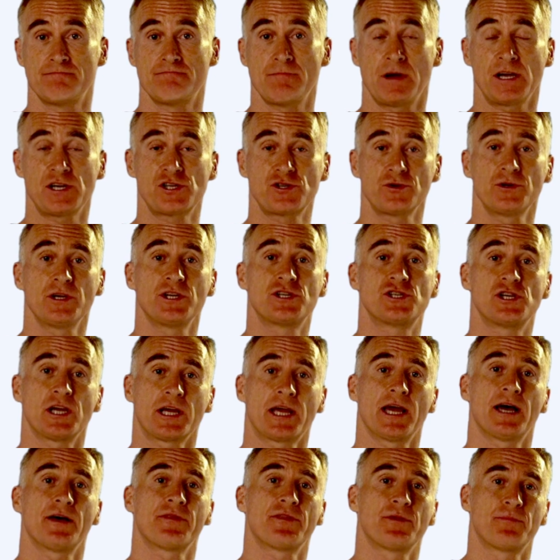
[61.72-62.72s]
Make sure you
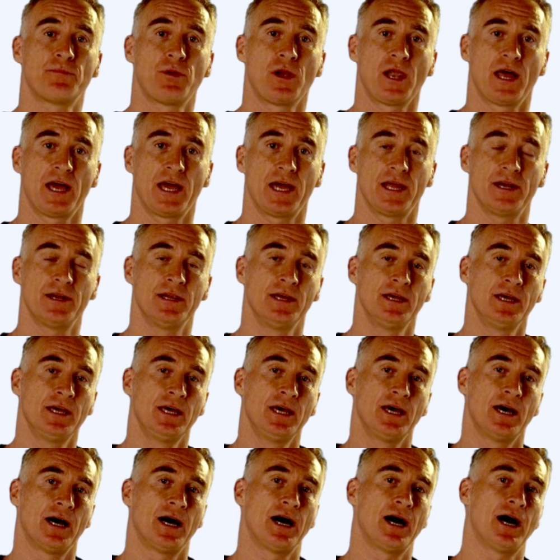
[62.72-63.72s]
check out the plan.
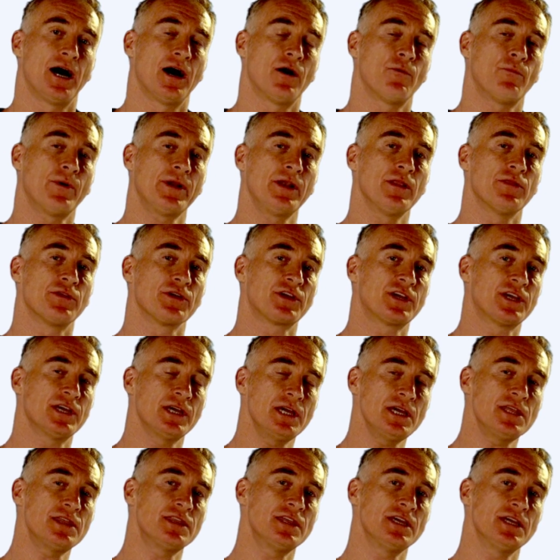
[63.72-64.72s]
One of the
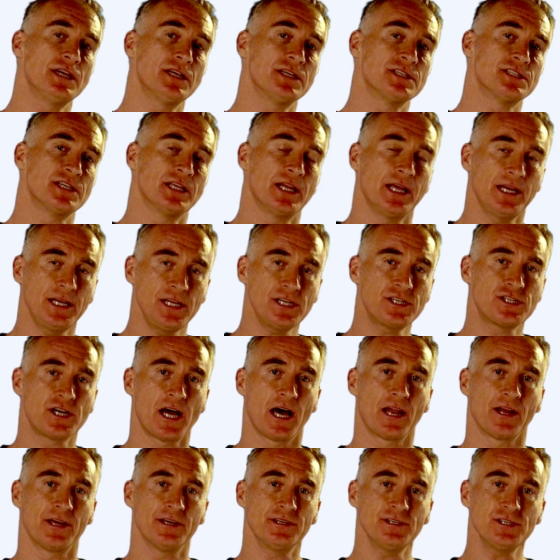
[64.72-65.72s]
key things in any
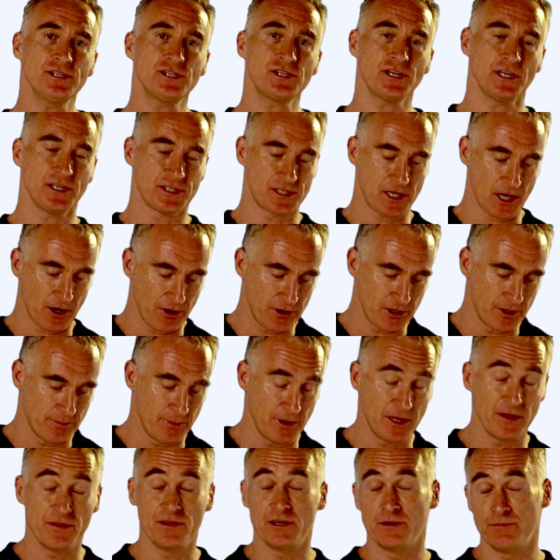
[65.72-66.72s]
challenge is going to
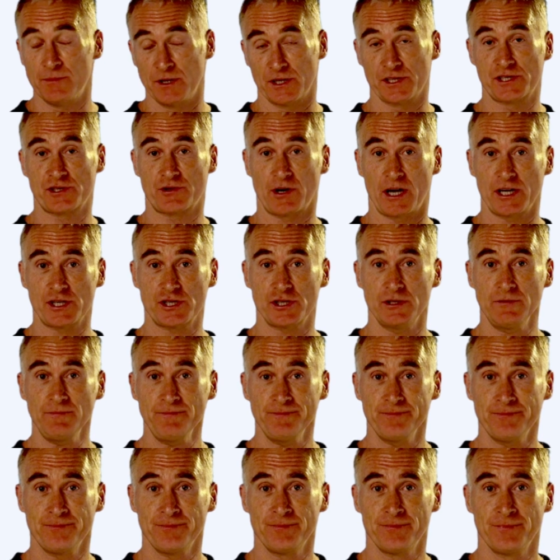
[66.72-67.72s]
be the administration.
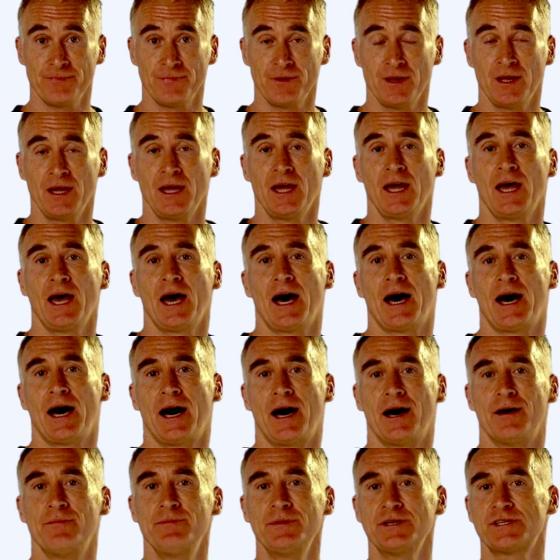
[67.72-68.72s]

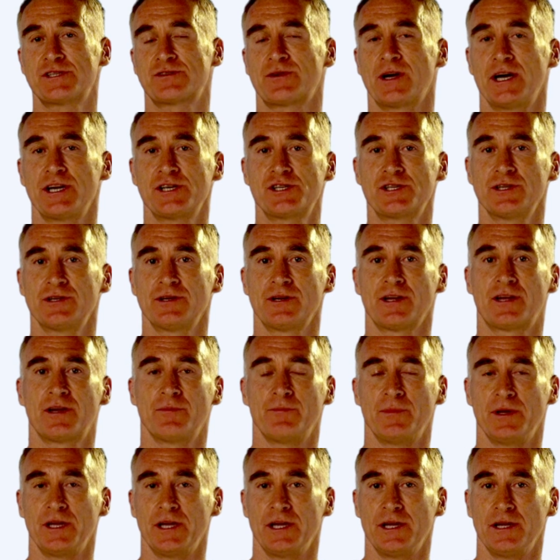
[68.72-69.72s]
Administration
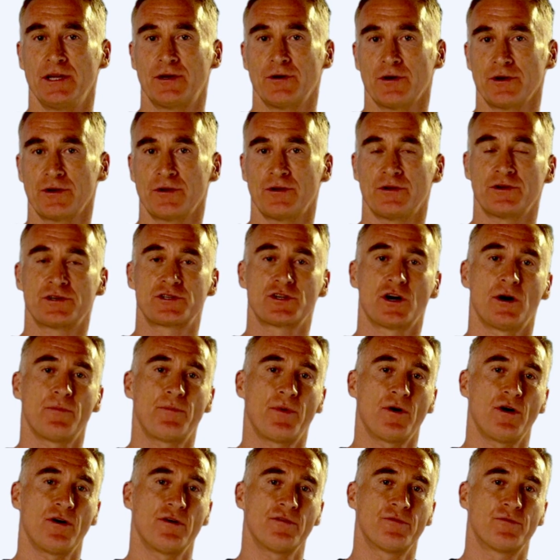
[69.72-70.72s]
can be gotten on
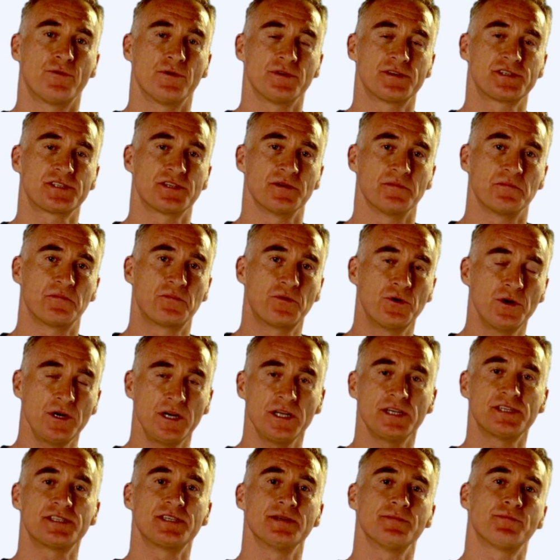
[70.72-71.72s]
top of with some
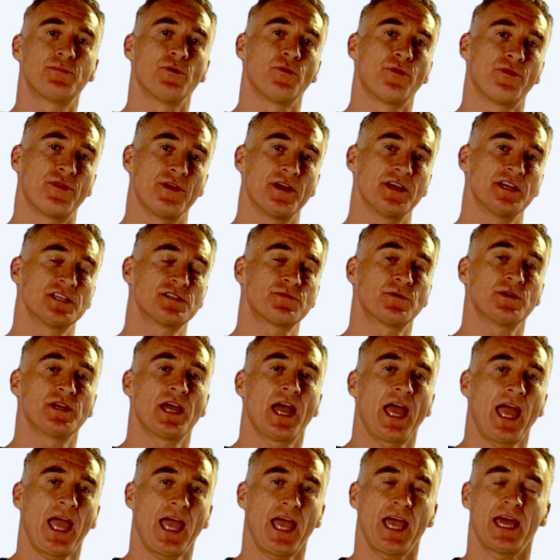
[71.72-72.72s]
pretty simple things when
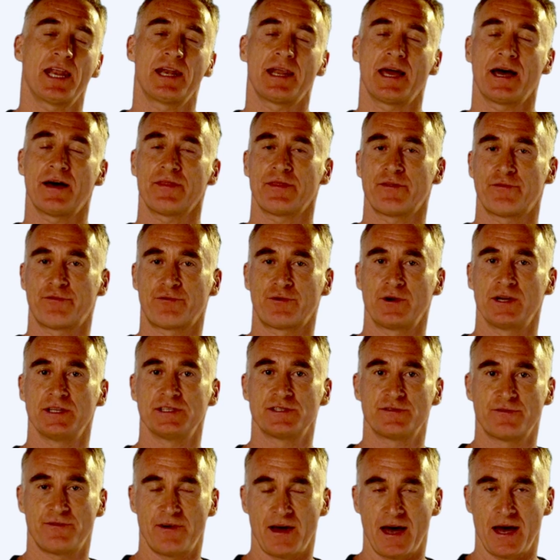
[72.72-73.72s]
you hand out the
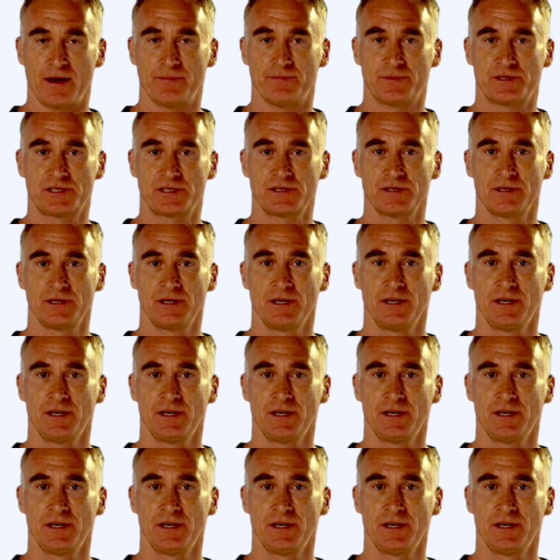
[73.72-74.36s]
friends' fabs.